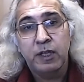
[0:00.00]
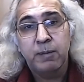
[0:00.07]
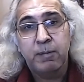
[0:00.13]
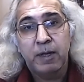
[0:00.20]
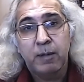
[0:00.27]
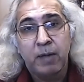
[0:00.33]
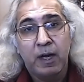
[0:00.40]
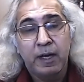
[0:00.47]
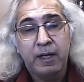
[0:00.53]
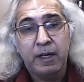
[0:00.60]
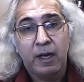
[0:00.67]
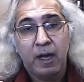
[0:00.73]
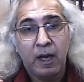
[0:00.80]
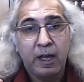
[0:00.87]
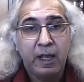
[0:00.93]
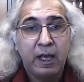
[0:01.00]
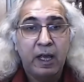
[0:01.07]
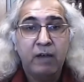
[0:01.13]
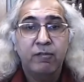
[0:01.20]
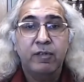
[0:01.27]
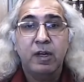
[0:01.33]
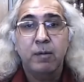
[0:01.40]
in mind, I
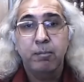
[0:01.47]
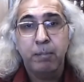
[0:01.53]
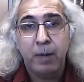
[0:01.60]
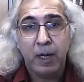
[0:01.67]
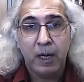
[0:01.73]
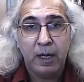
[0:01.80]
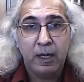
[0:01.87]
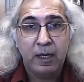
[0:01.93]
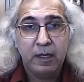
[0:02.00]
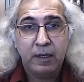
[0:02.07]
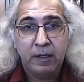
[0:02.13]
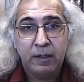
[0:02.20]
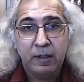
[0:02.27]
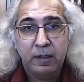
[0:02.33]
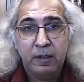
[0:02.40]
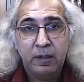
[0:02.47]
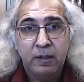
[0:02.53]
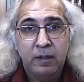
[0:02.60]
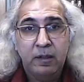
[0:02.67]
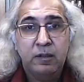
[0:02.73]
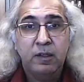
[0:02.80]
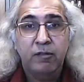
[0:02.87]
have compiled
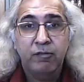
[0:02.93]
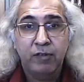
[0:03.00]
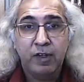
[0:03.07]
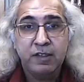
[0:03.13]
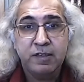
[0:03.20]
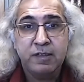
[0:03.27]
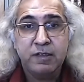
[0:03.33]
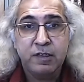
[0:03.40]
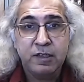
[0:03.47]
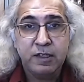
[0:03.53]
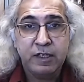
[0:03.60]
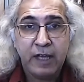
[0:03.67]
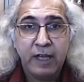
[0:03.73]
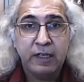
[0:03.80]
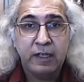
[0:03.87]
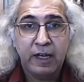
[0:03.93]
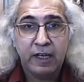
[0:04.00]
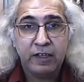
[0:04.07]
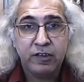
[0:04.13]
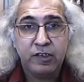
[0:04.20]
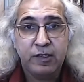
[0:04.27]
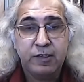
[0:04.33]
the first 10
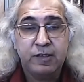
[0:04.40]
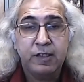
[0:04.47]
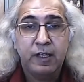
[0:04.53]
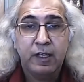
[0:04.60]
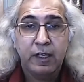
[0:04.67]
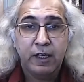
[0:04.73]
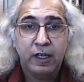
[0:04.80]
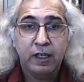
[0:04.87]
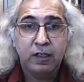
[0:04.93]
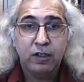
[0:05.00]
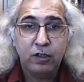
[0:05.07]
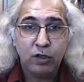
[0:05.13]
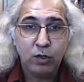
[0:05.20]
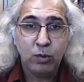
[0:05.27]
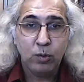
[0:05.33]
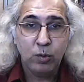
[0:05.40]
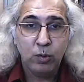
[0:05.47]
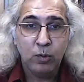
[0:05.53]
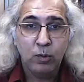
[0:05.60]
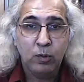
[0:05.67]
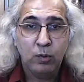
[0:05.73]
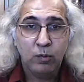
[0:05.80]
lectures in
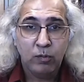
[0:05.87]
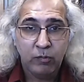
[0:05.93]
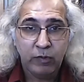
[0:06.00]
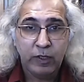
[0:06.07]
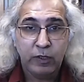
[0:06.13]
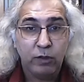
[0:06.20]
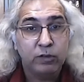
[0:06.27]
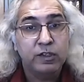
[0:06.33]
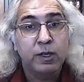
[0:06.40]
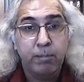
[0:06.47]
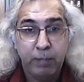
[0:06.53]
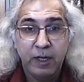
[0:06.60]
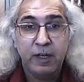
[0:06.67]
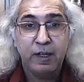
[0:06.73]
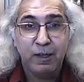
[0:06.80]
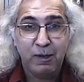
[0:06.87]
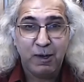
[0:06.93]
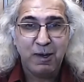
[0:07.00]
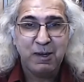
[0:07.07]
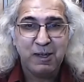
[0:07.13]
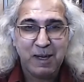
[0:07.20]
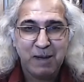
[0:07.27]
two videos. They're pretty
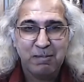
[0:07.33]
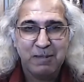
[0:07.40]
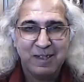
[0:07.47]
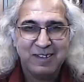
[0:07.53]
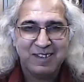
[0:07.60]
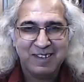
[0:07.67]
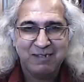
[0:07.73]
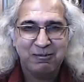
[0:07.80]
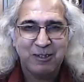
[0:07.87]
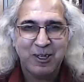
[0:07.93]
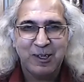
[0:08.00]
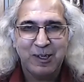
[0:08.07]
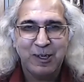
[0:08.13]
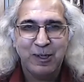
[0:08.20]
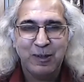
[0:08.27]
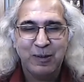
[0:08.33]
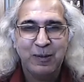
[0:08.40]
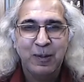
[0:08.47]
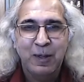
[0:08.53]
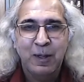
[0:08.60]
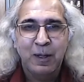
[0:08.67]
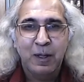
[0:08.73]
long, I must warn you.
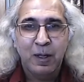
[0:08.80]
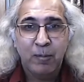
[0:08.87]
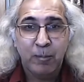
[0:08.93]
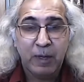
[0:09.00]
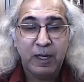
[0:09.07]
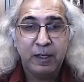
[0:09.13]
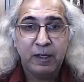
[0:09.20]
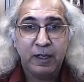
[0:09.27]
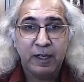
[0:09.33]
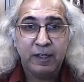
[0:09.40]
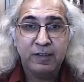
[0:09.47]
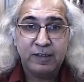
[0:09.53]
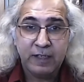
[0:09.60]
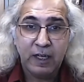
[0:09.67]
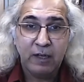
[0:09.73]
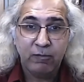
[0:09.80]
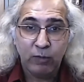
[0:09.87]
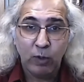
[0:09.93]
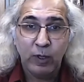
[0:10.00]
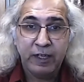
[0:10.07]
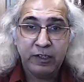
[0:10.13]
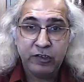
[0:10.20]
But instead of
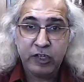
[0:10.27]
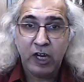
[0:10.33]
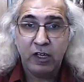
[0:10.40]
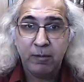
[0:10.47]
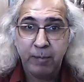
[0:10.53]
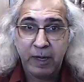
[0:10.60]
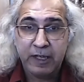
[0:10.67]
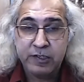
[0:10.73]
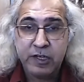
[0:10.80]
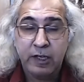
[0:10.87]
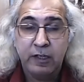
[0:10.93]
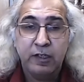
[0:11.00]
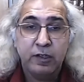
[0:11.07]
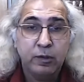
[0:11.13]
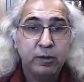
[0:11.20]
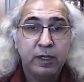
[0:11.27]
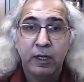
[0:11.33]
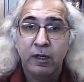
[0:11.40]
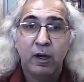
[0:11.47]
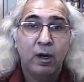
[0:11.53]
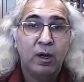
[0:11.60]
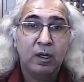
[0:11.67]
going chunk by chunk, you can
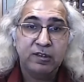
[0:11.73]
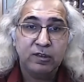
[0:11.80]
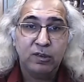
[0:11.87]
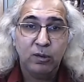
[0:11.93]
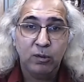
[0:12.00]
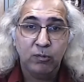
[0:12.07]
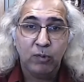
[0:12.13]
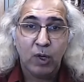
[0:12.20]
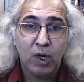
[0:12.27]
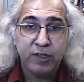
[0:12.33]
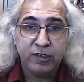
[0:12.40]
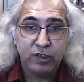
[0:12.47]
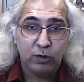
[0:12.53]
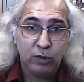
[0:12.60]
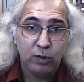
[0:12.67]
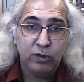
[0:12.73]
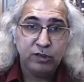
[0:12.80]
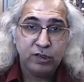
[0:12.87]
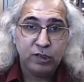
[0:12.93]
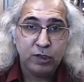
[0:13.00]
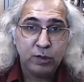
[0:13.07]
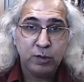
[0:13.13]
also watch
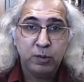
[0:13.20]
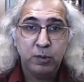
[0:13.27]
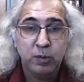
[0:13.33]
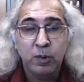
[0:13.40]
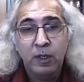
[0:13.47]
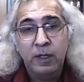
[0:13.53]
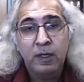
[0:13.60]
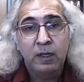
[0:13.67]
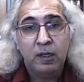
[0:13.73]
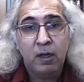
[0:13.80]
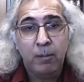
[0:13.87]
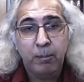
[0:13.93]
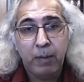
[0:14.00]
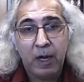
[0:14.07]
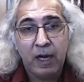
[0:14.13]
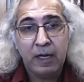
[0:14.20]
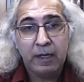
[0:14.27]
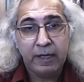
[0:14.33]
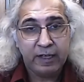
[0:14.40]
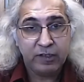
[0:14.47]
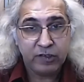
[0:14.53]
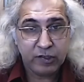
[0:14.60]
those two compiled
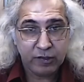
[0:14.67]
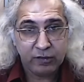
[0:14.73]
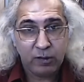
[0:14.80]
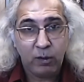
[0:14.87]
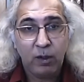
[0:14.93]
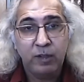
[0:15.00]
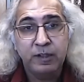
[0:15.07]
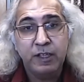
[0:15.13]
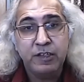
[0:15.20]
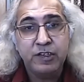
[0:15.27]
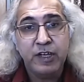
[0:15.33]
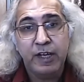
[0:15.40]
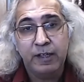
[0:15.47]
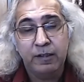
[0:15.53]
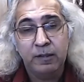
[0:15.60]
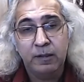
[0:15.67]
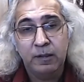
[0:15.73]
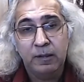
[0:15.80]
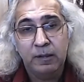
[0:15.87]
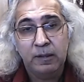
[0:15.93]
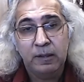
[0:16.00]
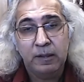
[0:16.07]
lectures on the channel,
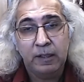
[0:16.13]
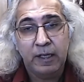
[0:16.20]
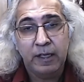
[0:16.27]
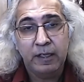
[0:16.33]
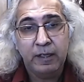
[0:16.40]
right,